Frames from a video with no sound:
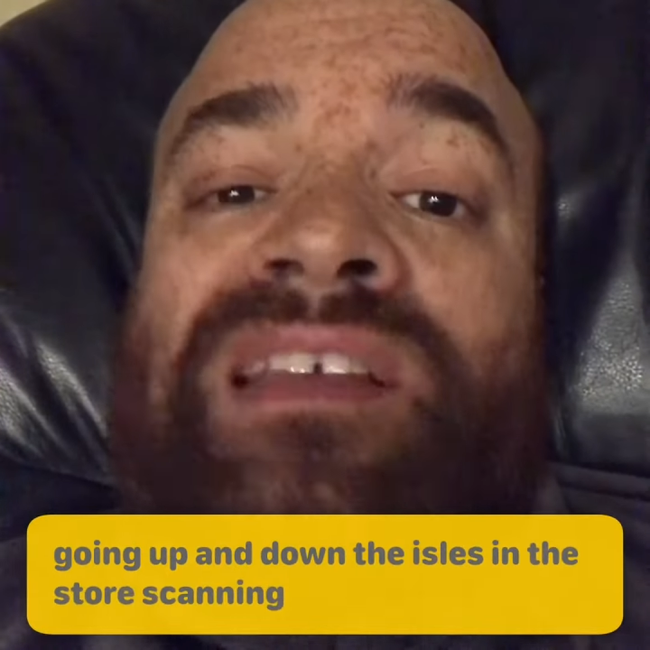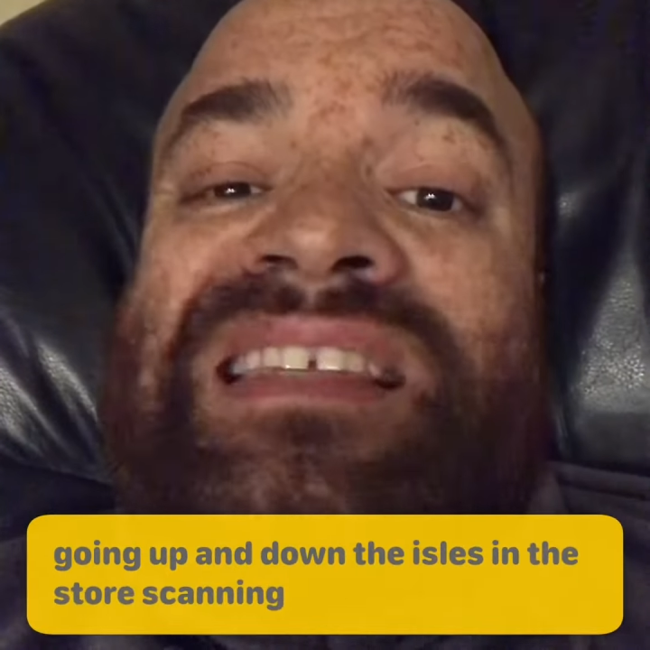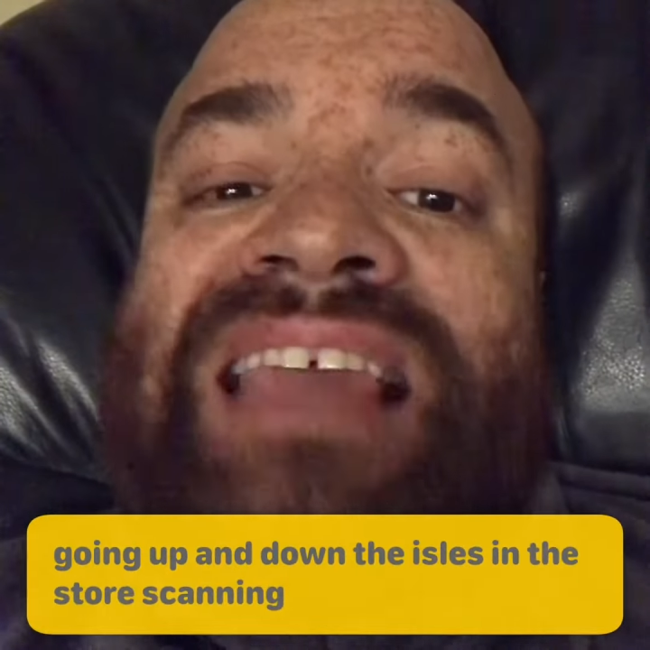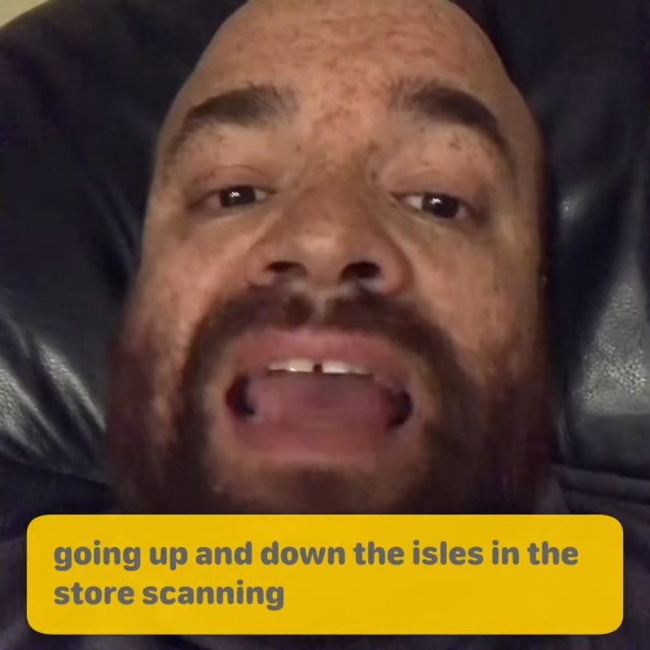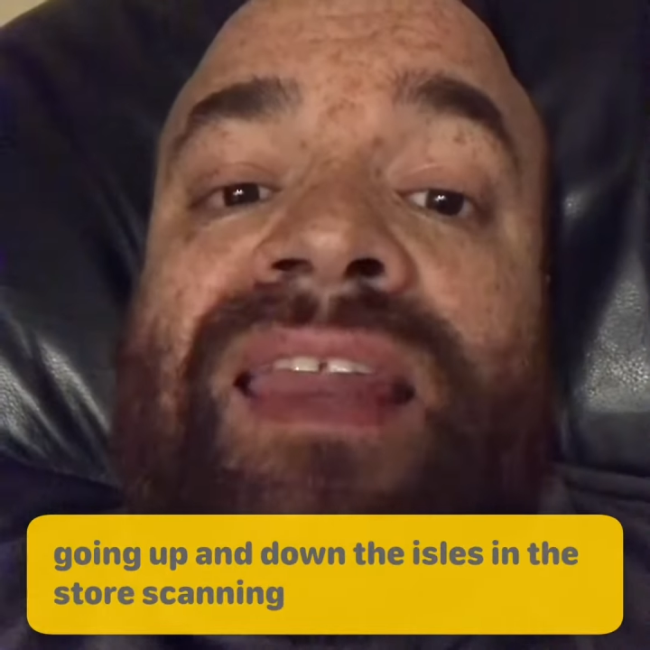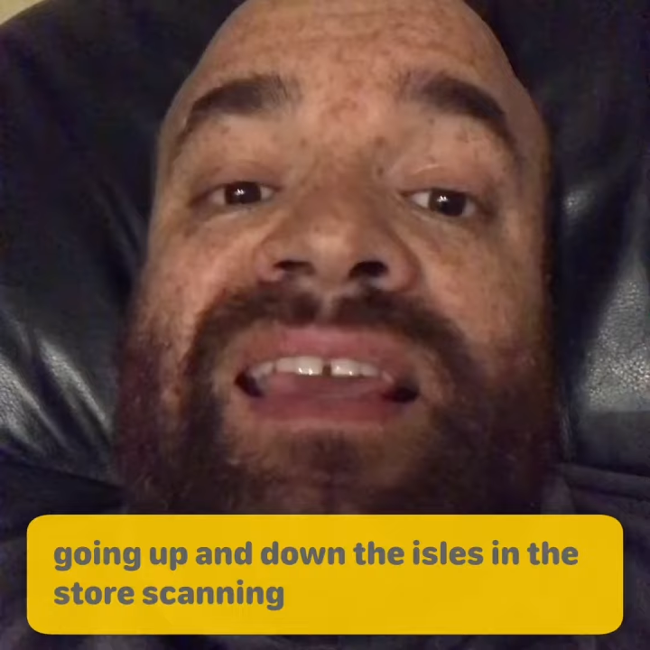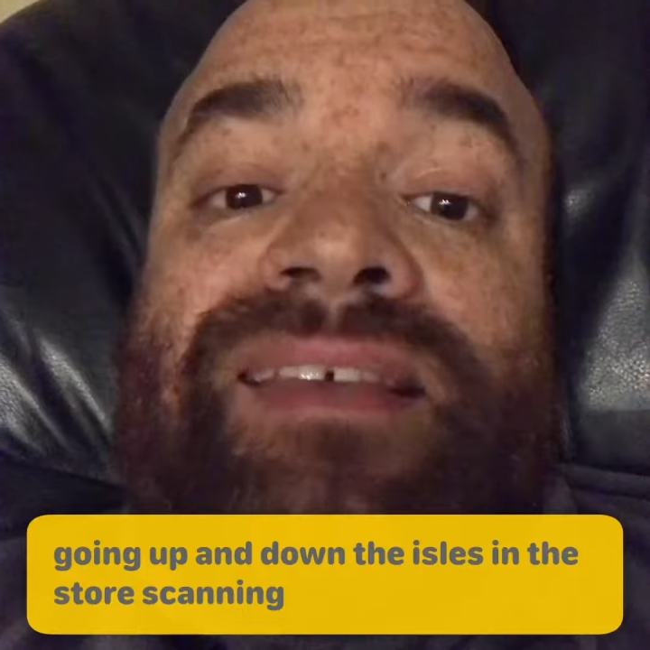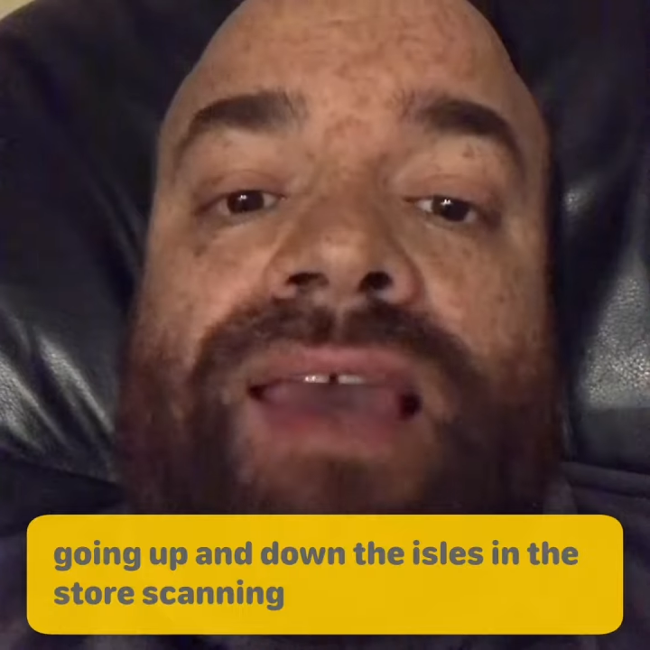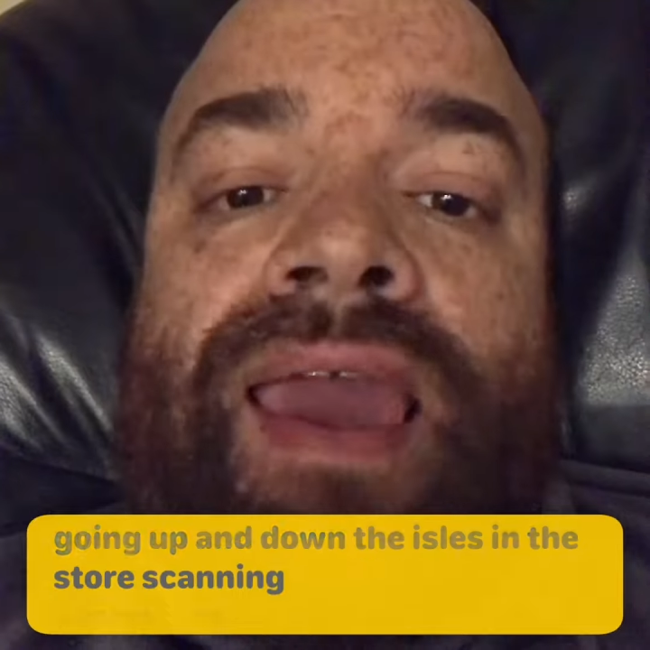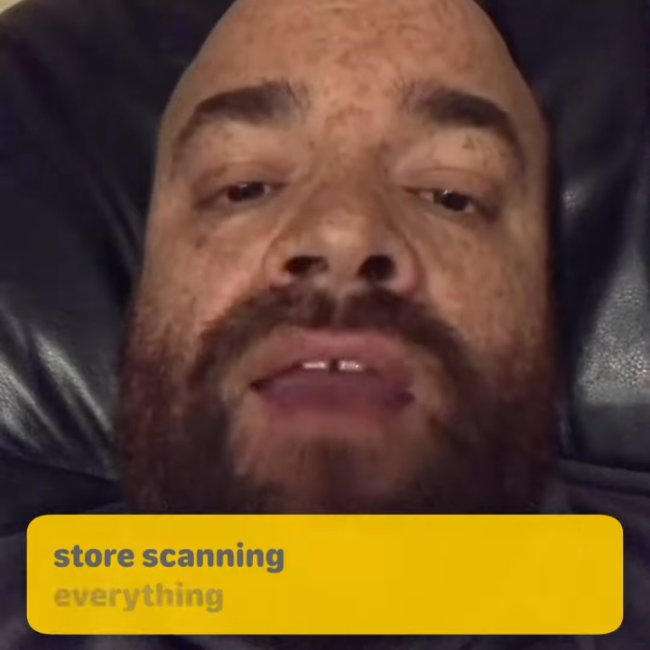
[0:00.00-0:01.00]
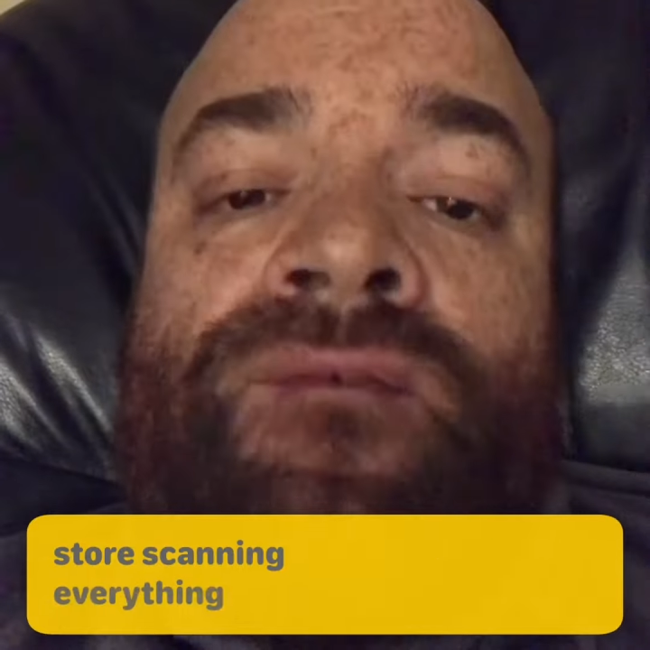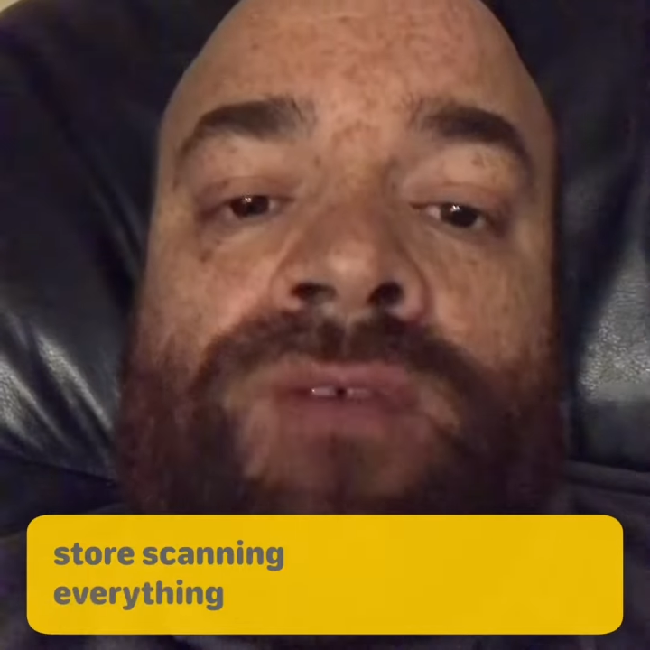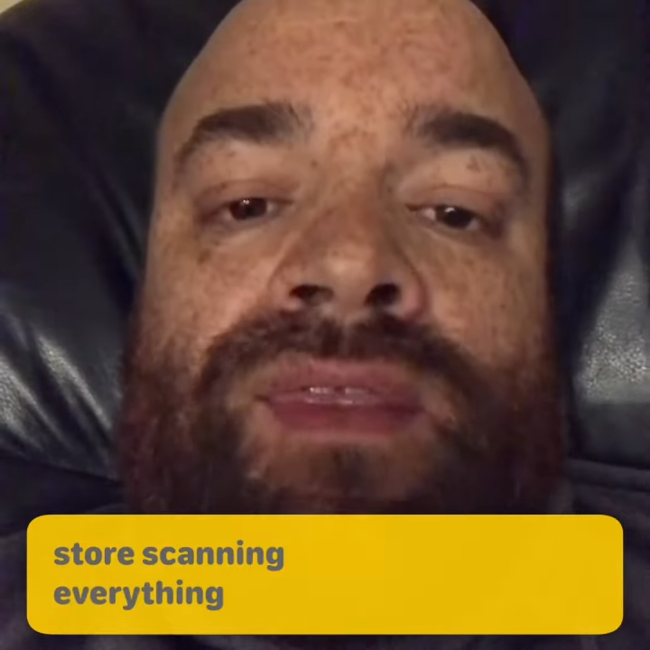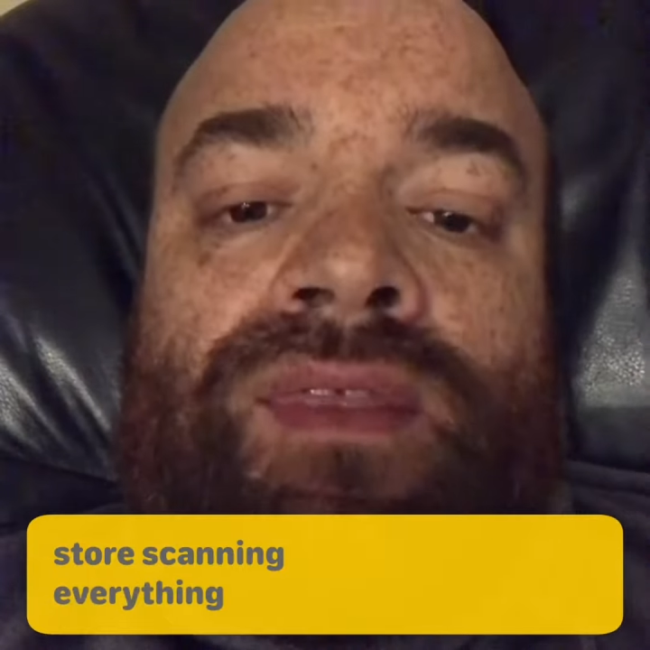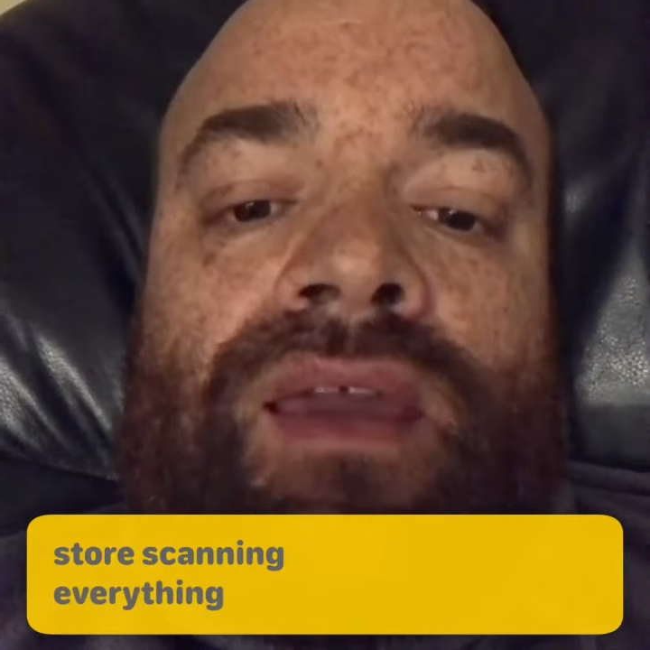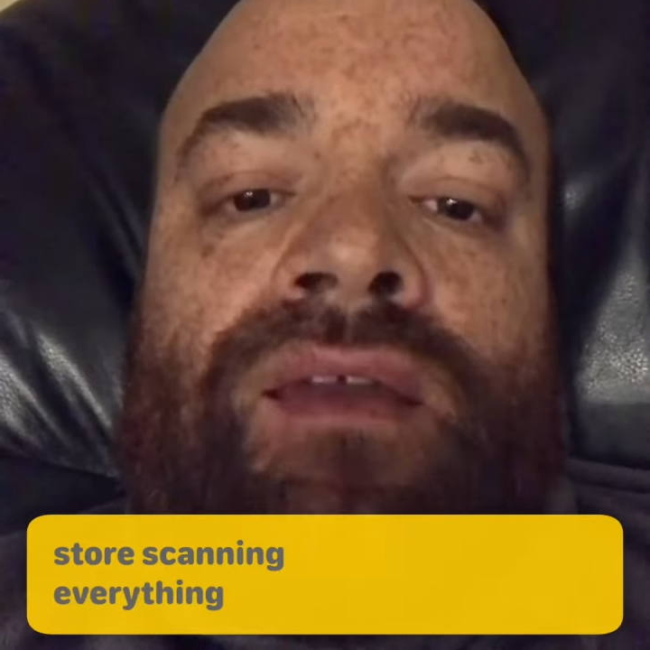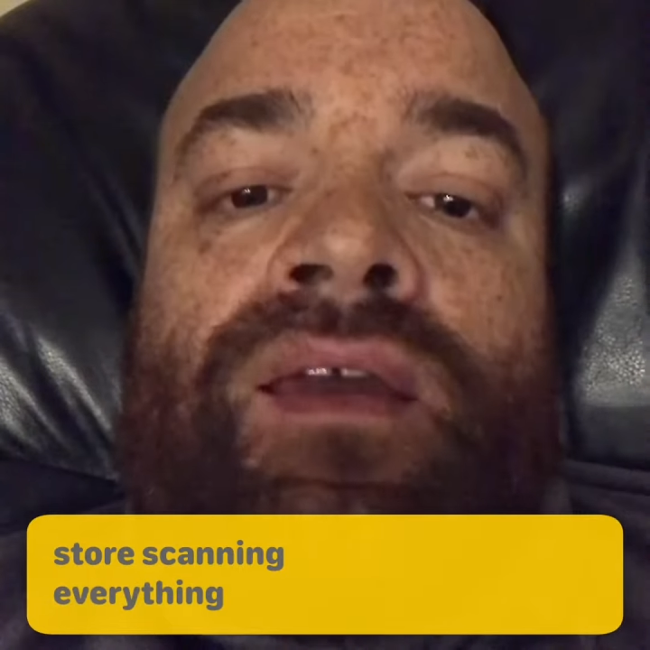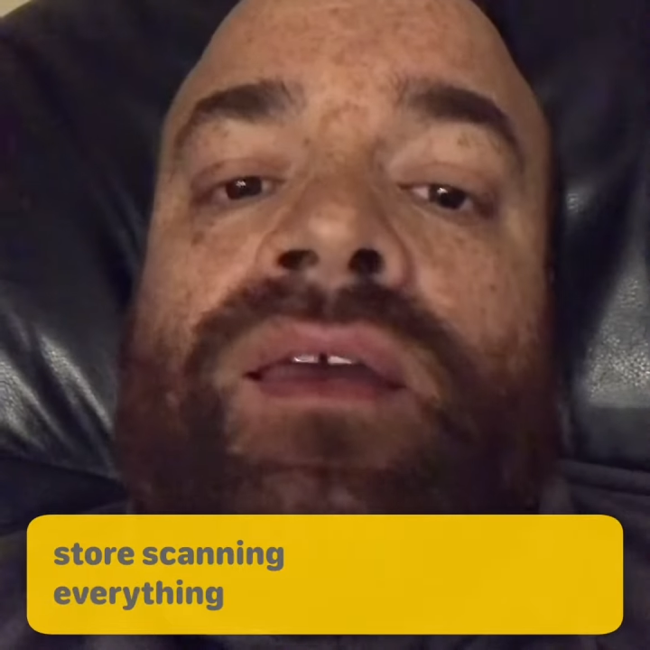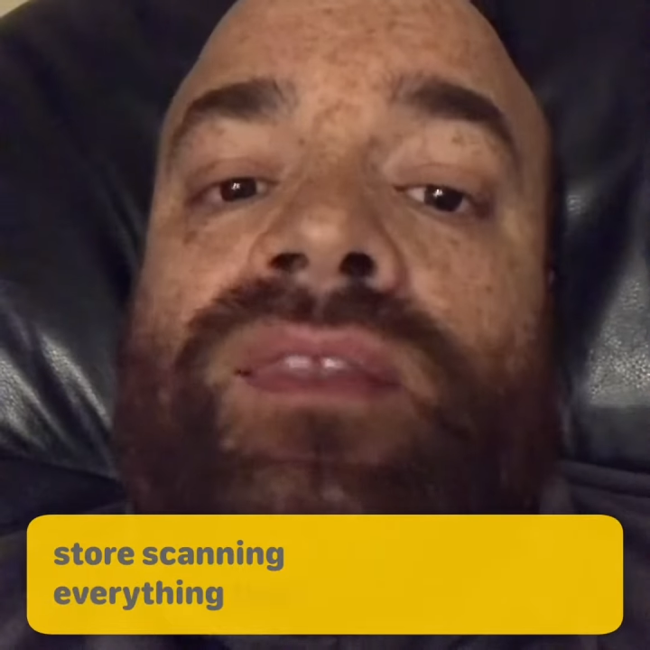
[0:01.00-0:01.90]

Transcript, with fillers: scanning everything